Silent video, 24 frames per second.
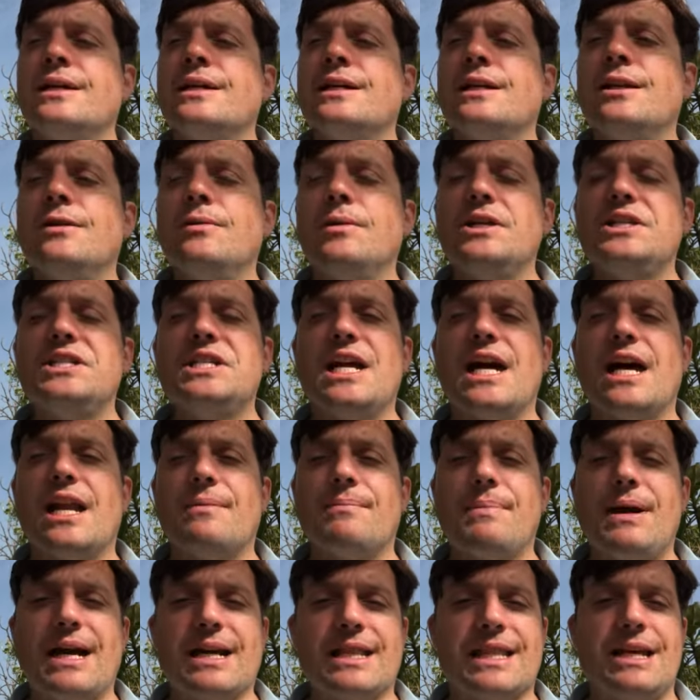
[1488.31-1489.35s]
Louisiana
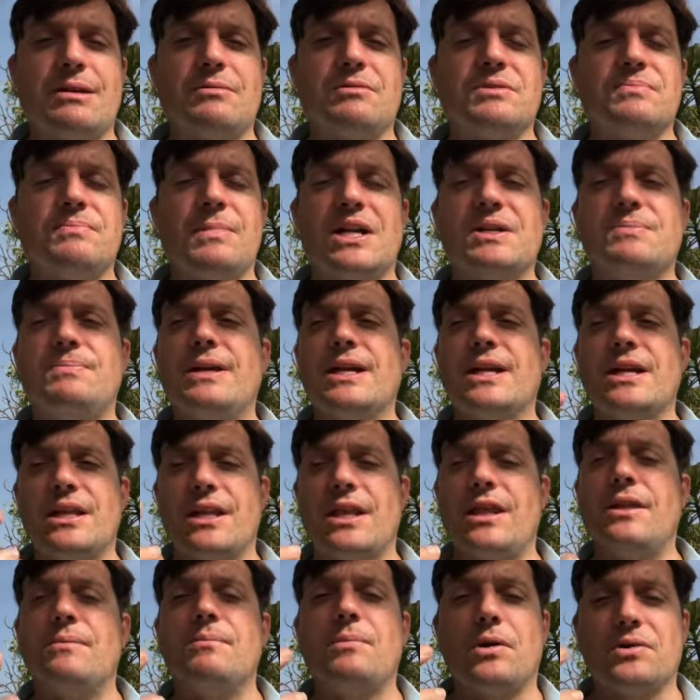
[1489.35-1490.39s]
back then was much bigger
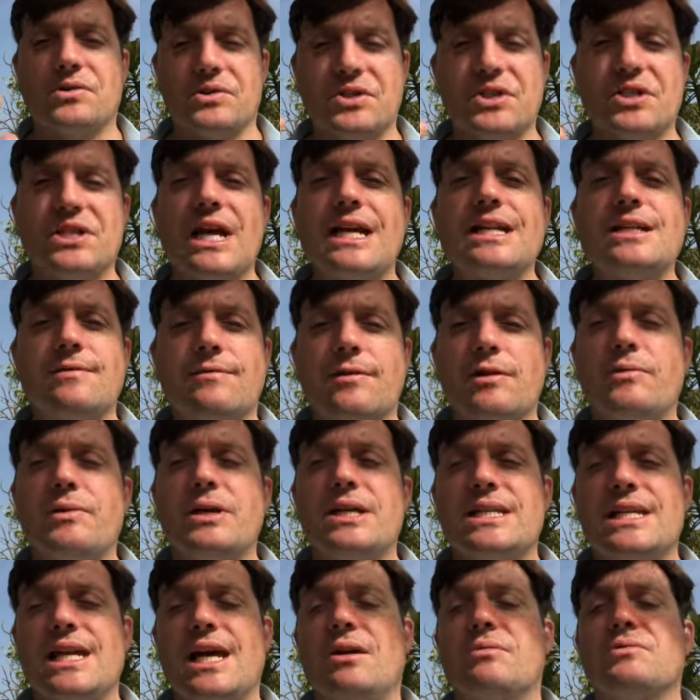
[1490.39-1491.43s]
than the modern state of
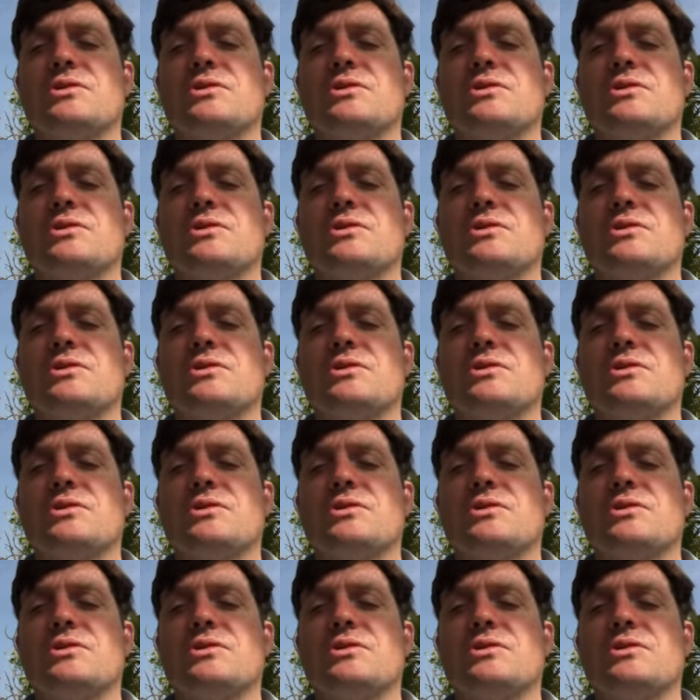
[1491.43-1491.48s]
Louisiana.